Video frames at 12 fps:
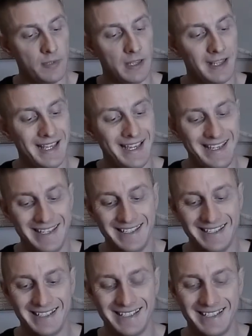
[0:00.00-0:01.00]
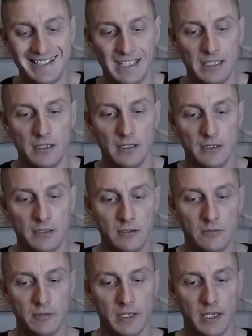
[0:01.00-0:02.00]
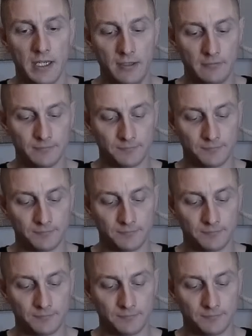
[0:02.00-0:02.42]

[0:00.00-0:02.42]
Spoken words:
place. Okay.